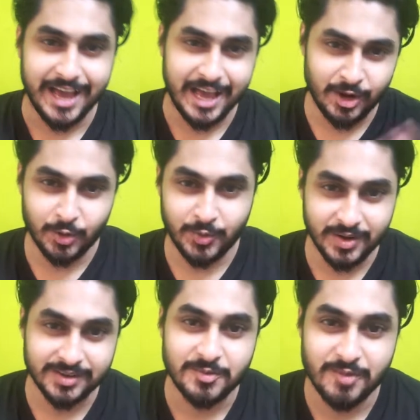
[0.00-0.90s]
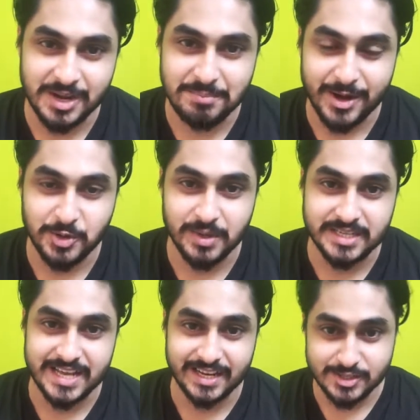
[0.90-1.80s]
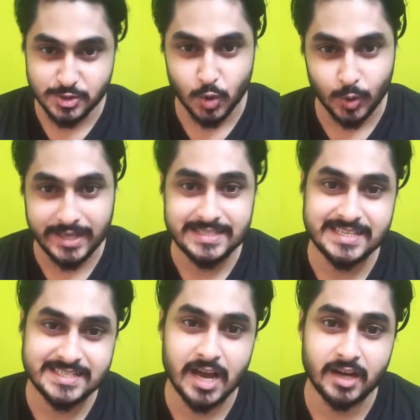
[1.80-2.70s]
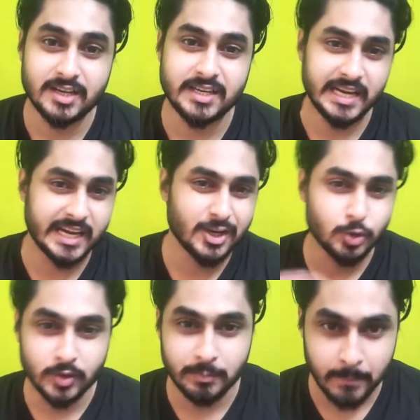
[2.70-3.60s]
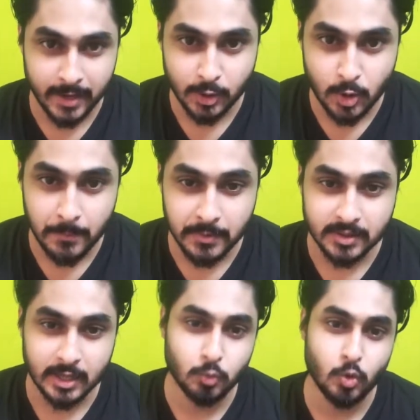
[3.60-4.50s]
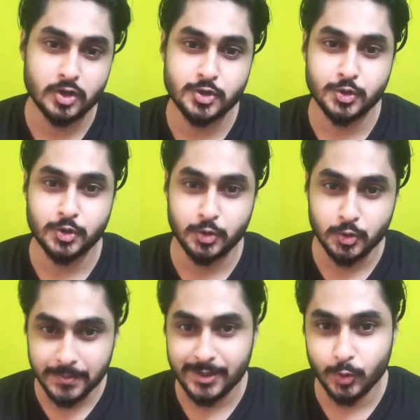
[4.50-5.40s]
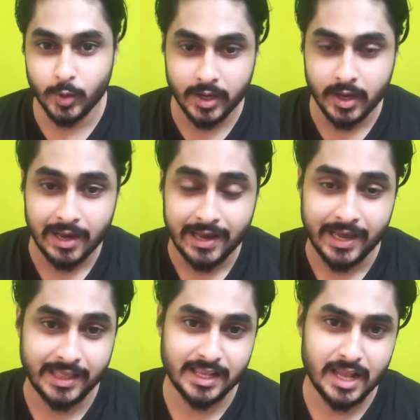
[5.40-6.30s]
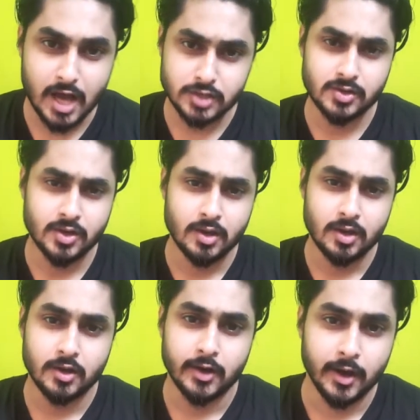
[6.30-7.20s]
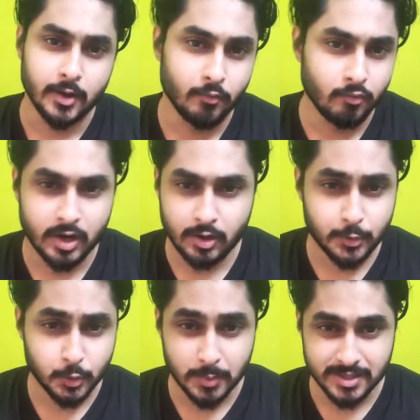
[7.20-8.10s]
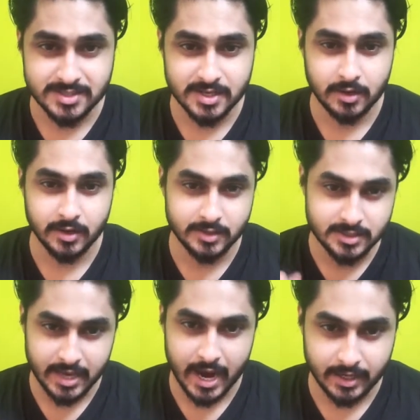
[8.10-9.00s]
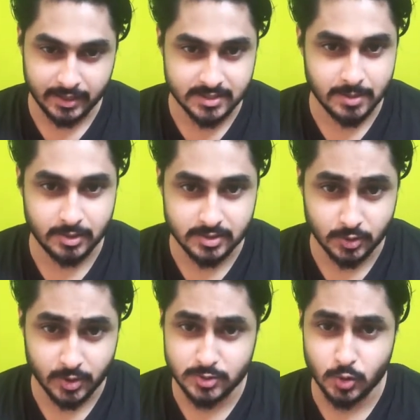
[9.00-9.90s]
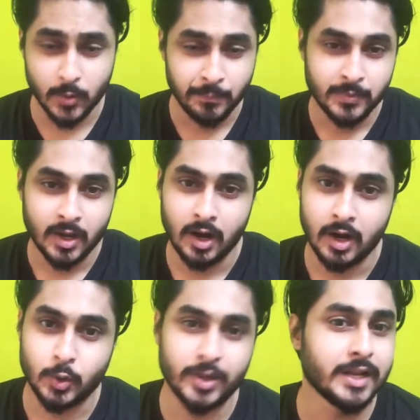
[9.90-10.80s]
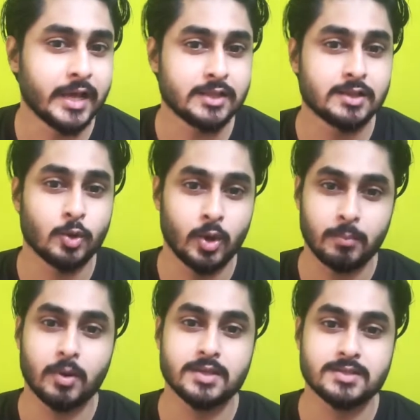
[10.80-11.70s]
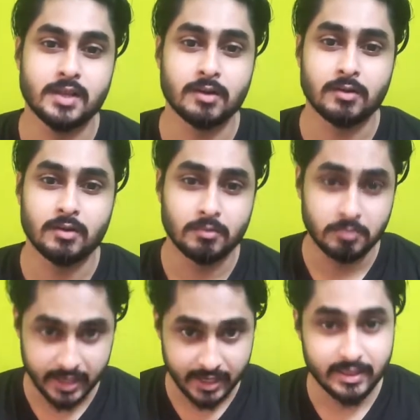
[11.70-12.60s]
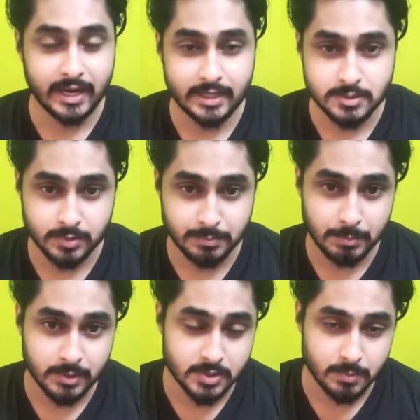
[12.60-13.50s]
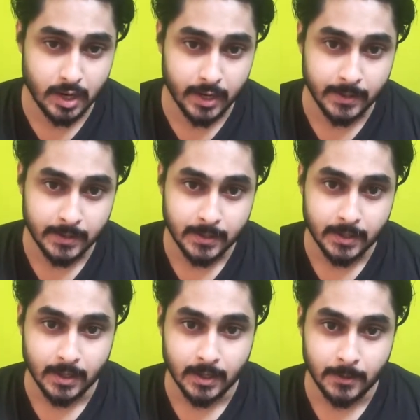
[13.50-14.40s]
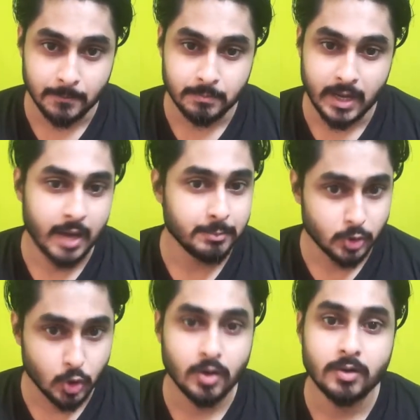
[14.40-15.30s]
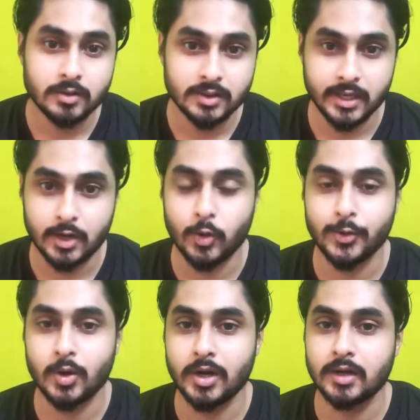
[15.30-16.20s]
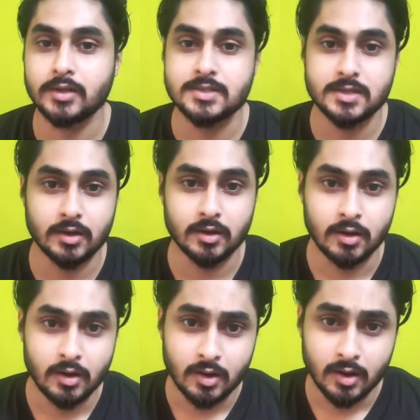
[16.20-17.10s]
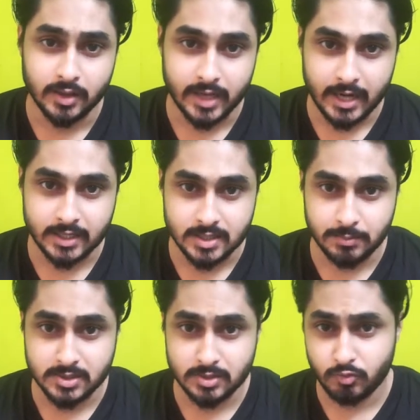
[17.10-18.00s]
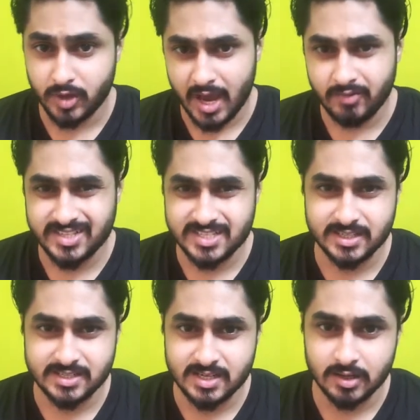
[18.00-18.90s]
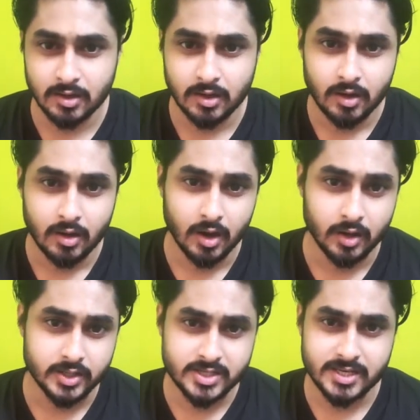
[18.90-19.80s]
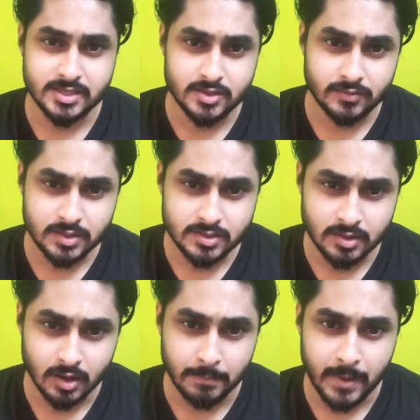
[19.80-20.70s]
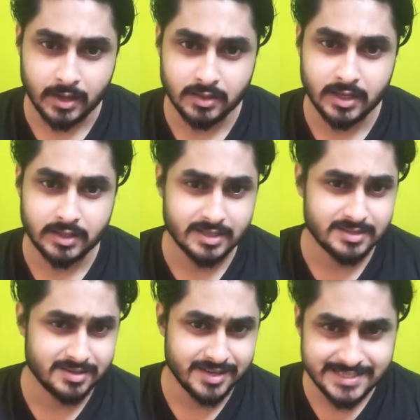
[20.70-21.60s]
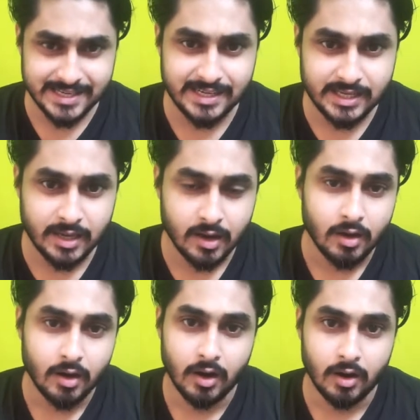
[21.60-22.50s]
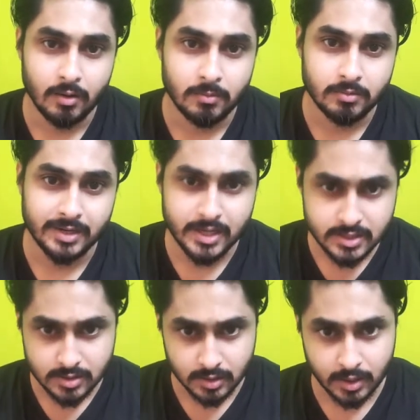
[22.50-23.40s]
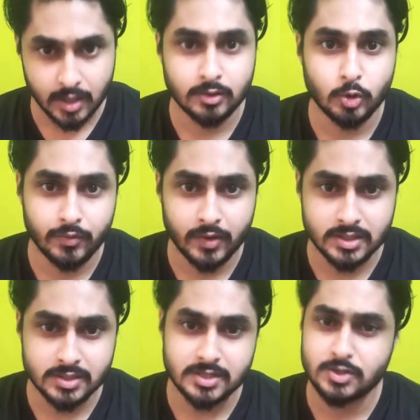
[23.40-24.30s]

Hello everyone, welcome back to my channel. So let's get started directly to the main topic, that what should you be doing in the last 1 or 2 months in this CAT examination. Okay, so 29th November is the date that has been published by IIM Indore. They are going to conduct this year the CAT examination. We have discussed the changes of this pattern that they recently released another notification.